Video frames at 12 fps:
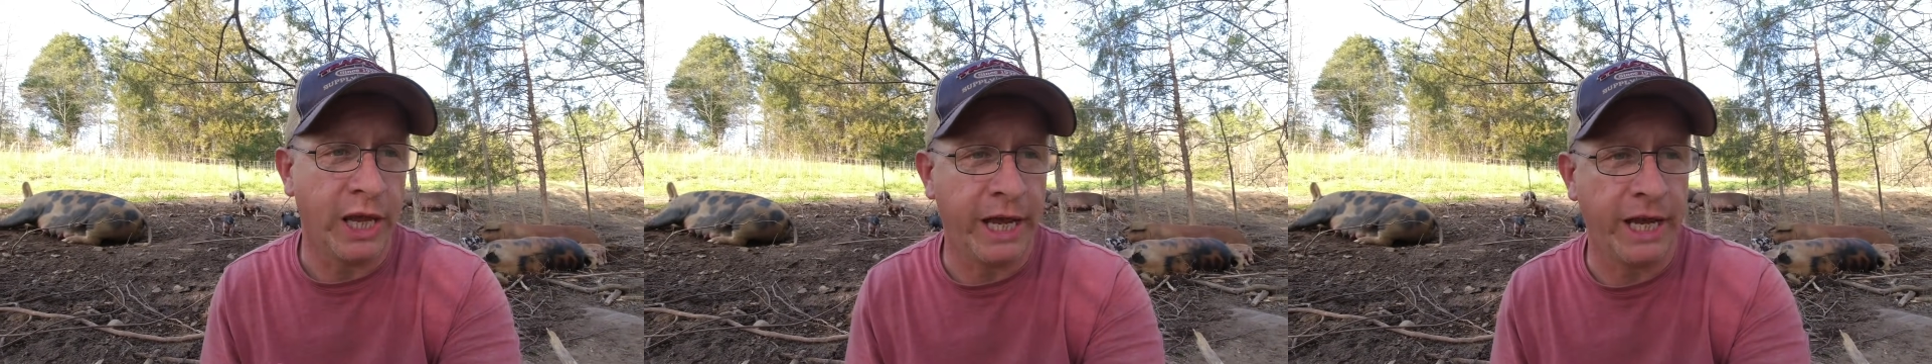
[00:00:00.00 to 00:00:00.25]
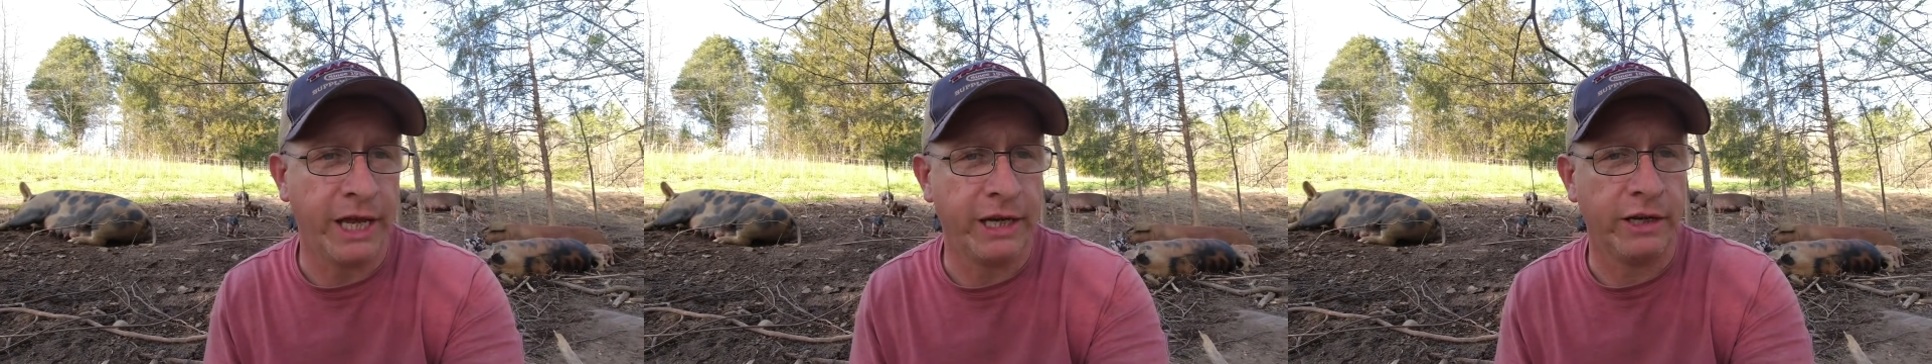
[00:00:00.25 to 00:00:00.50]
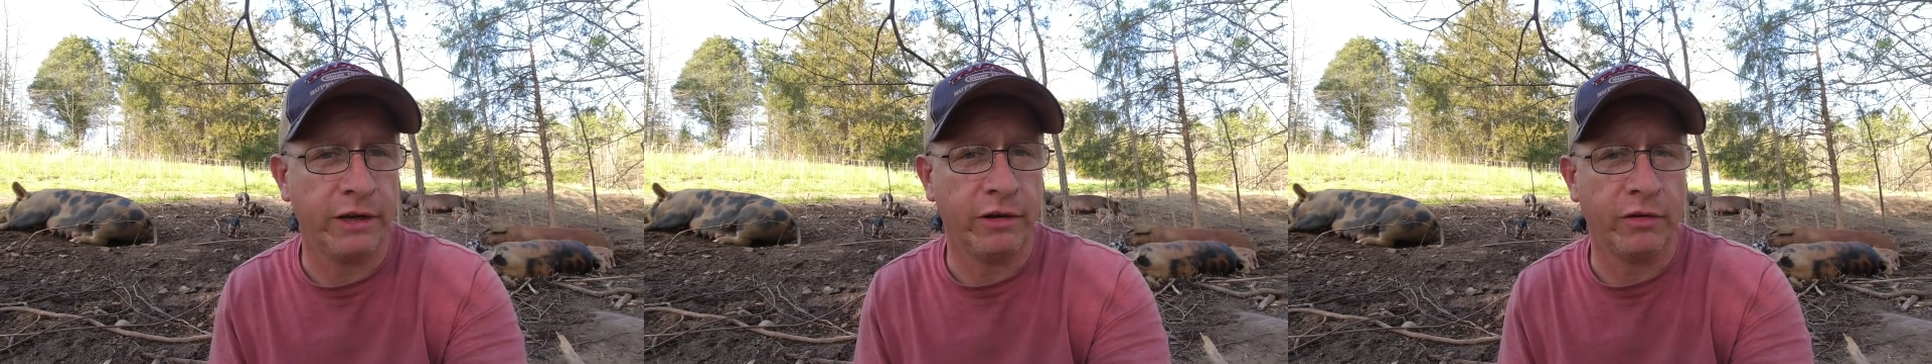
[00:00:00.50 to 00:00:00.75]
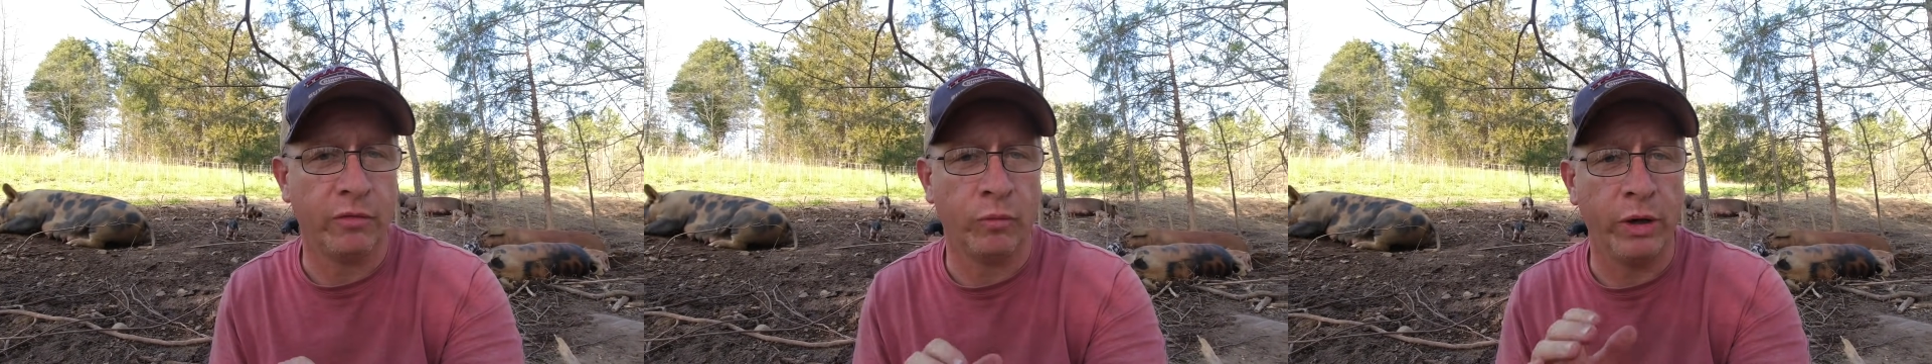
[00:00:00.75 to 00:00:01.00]
And
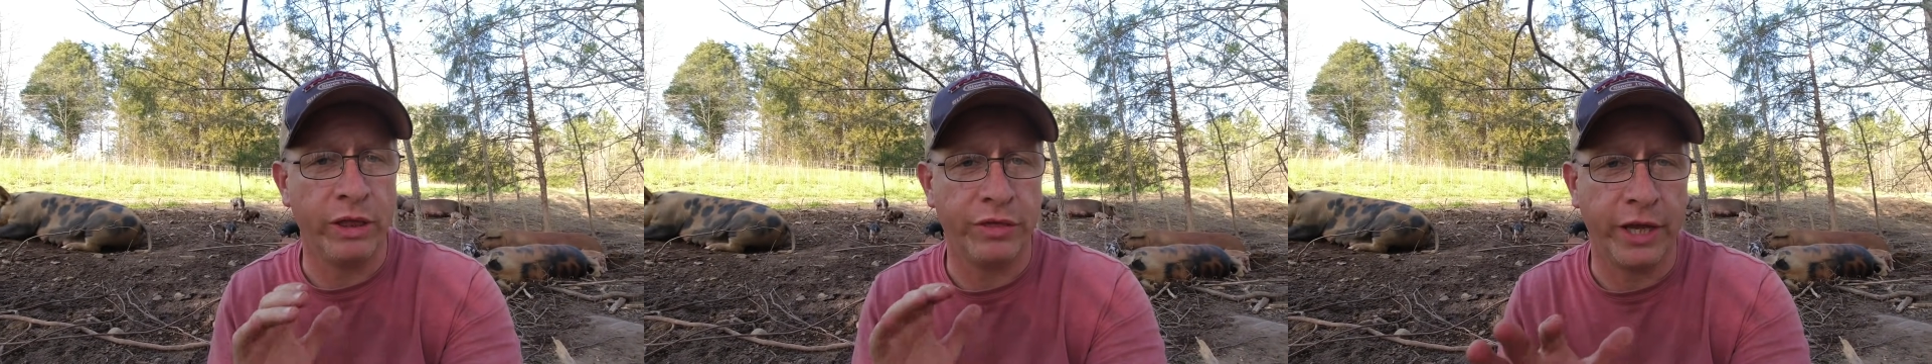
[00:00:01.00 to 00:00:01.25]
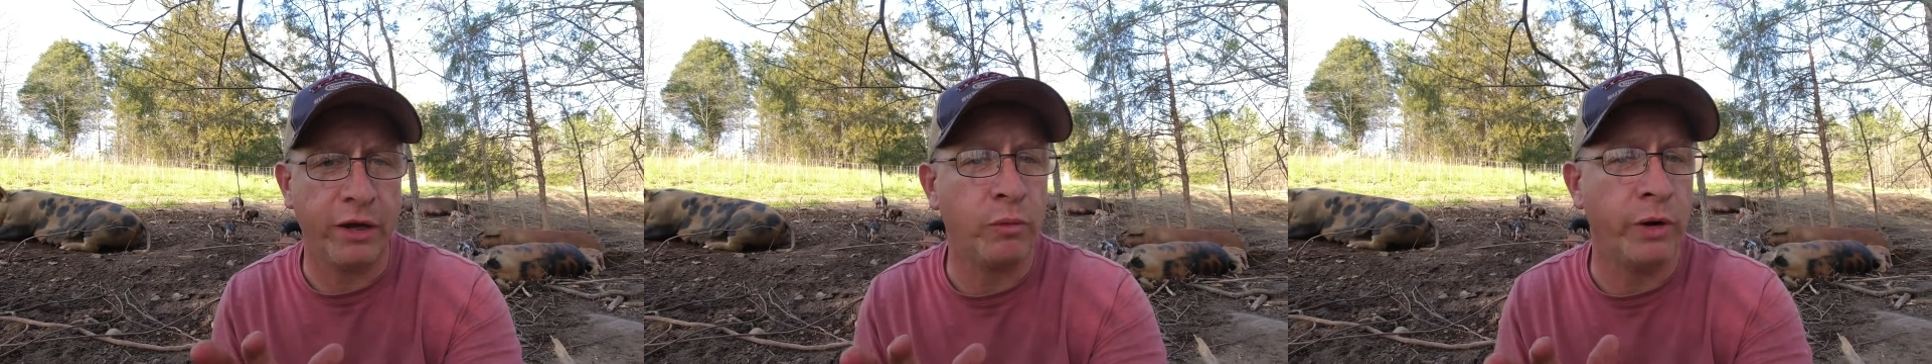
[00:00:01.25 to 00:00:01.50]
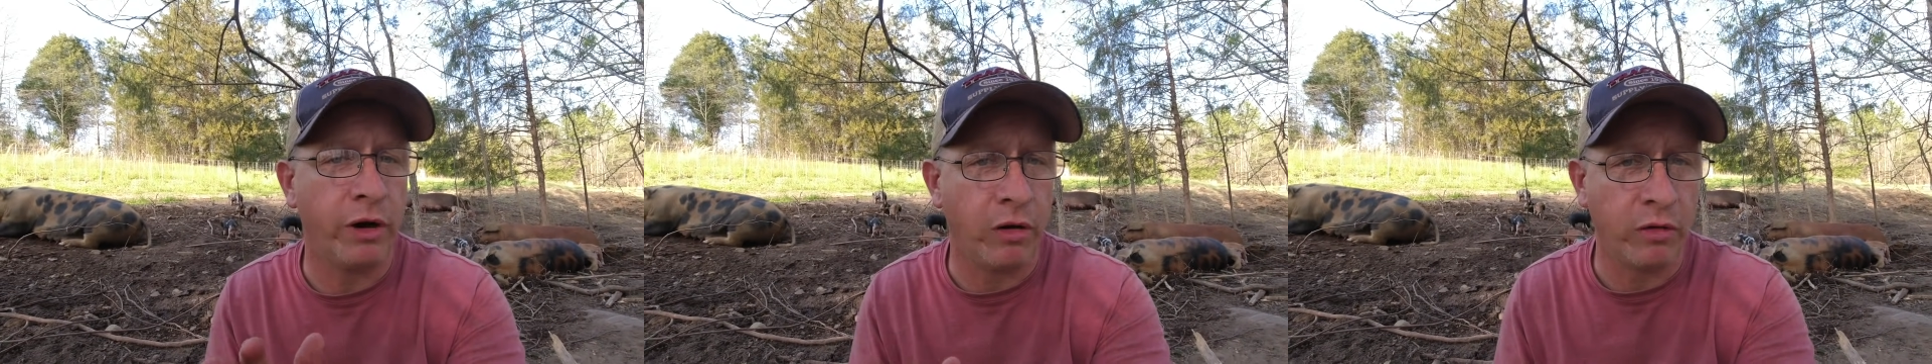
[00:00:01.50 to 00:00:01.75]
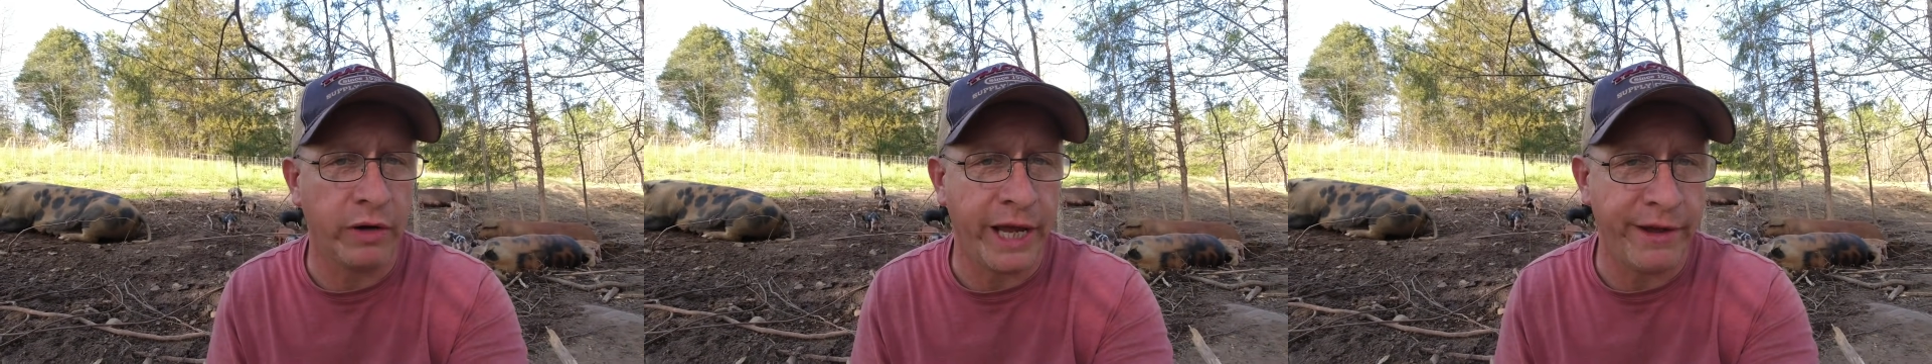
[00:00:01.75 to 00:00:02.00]
we think we
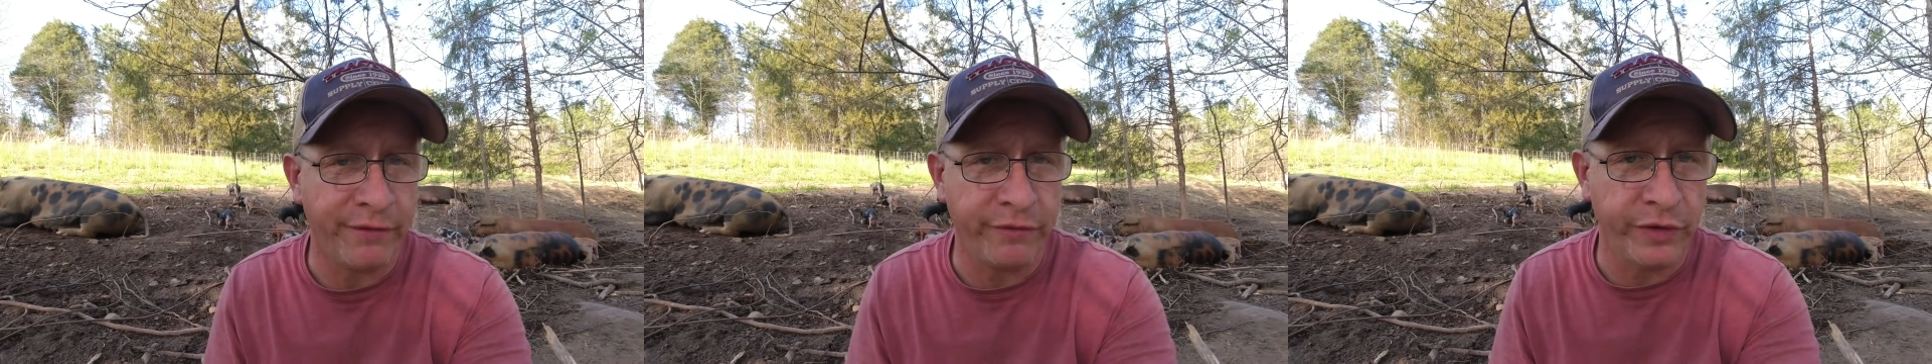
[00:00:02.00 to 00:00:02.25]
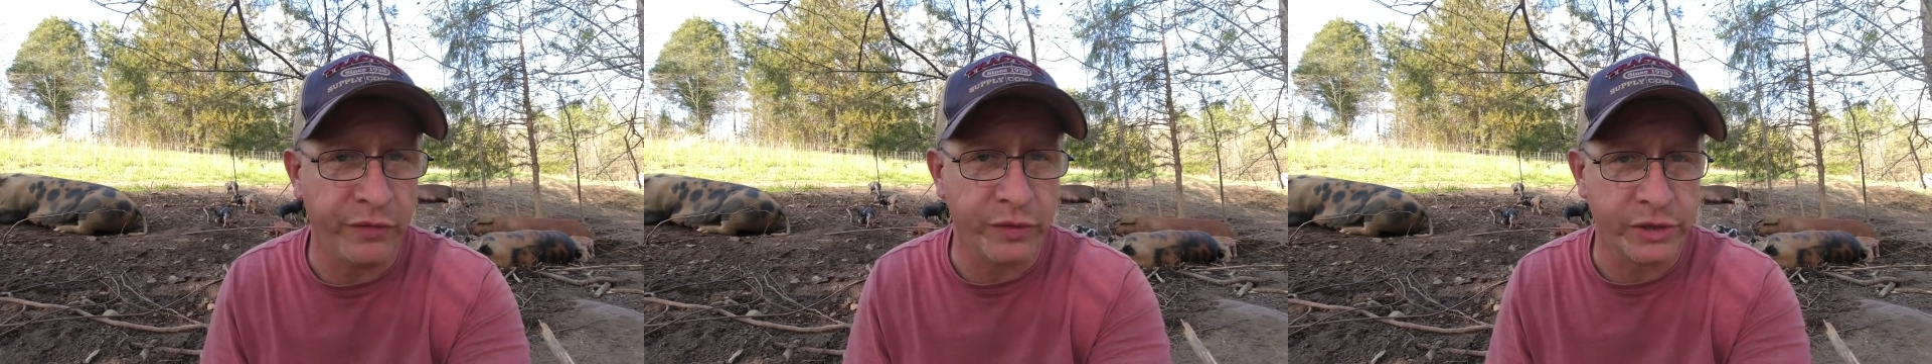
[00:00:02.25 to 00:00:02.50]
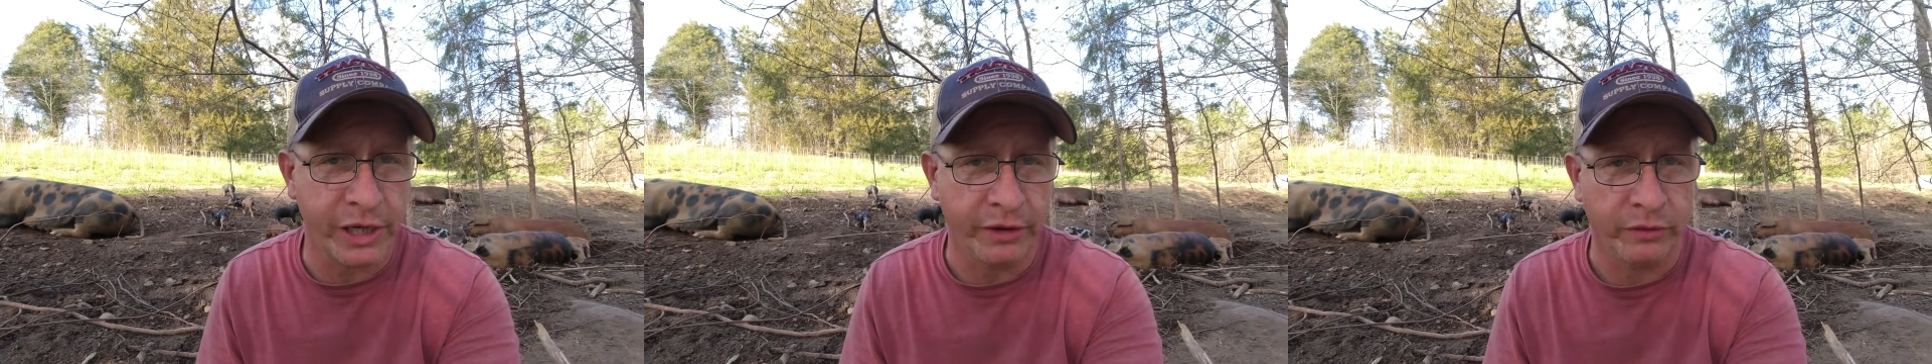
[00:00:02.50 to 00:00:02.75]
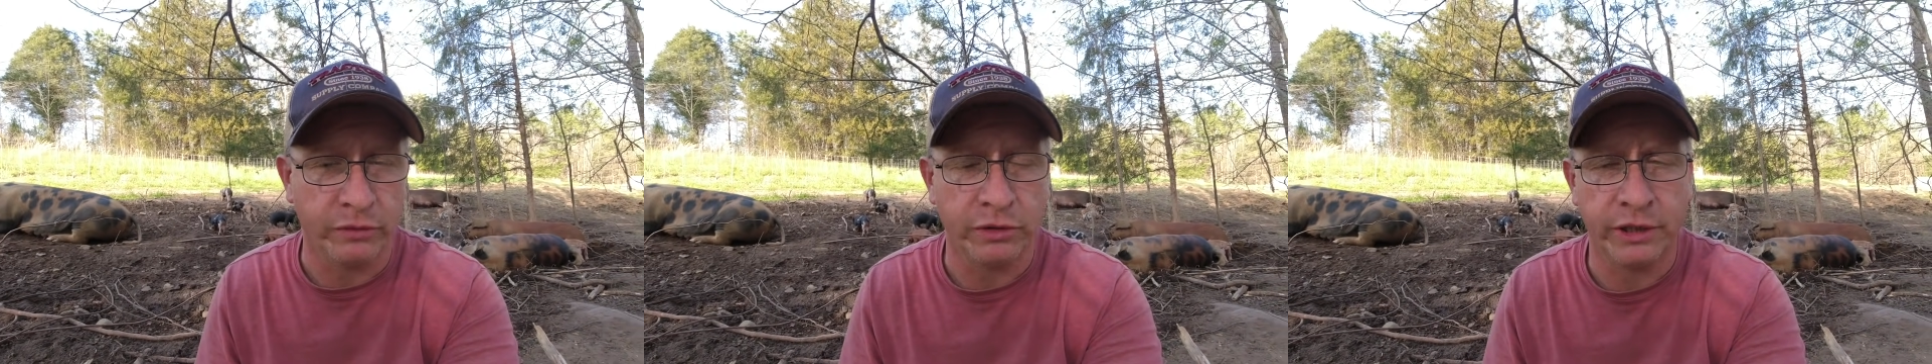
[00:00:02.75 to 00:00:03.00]
are gonna have a few for
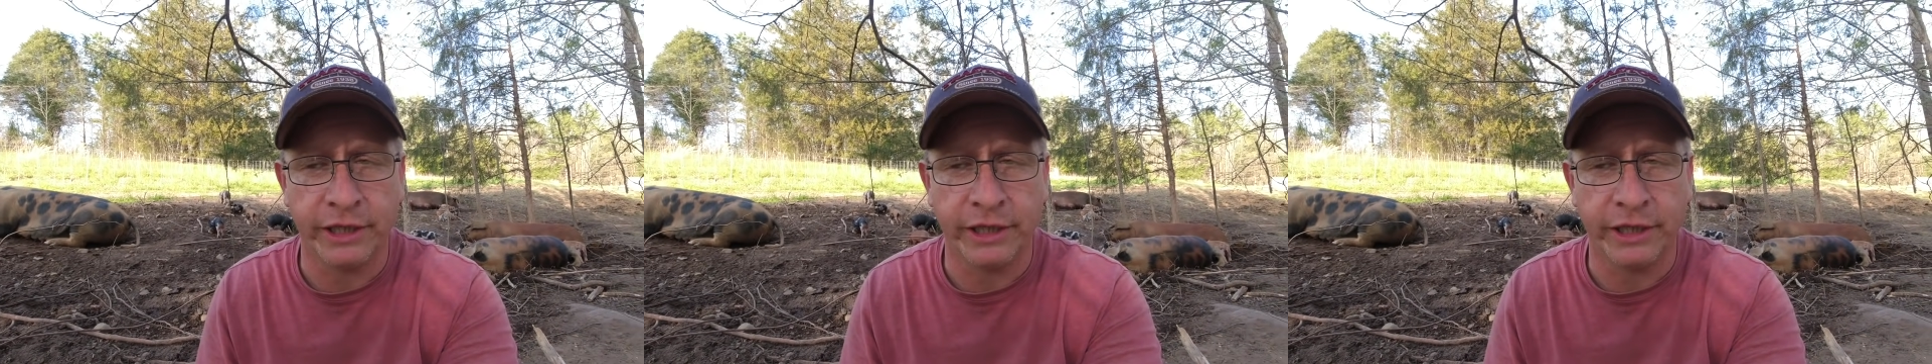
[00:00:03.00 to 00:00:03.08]
sale.